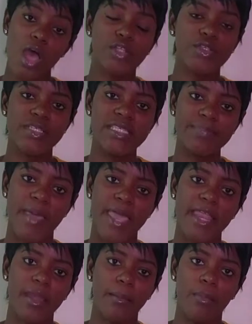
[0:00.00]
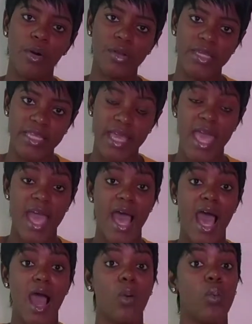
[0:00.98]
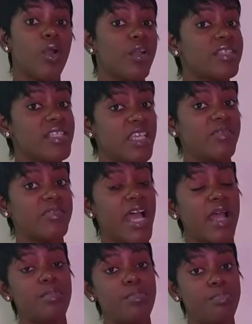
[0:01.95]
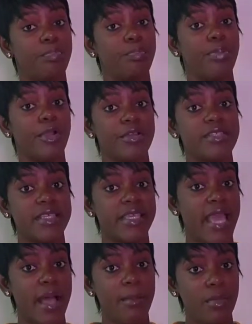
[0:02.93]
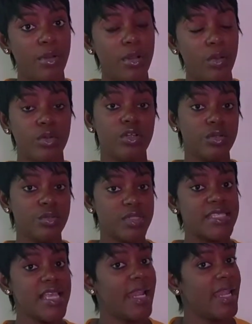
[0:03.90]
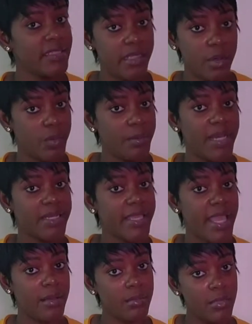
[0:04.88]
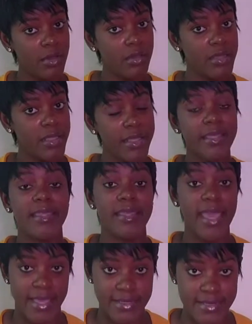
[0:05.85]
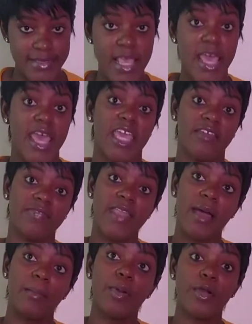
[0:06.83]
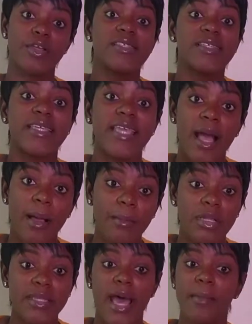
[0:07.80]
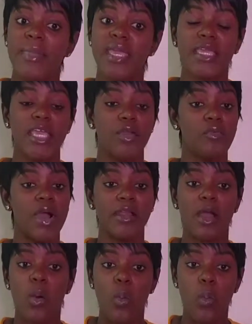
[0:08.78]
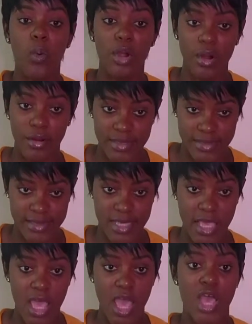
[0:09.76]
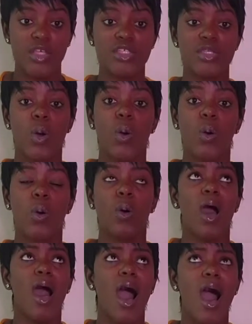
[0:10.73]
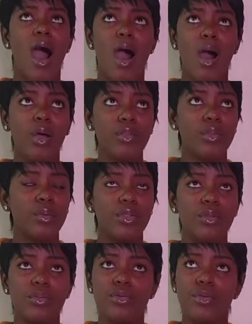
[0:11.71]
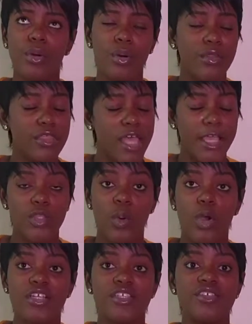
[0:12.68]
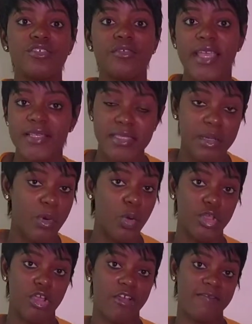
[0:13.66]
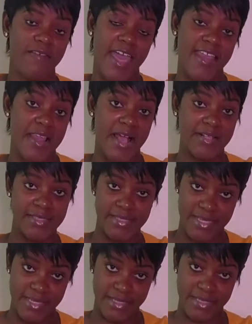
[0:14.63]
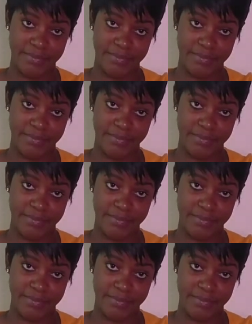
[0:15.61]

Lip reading: to spend money. And worse, if that person gamble, you know say a lot of women gamble. Yes, if that person gamble, that make it rather worse. So how do you know that you are stressed about your finances?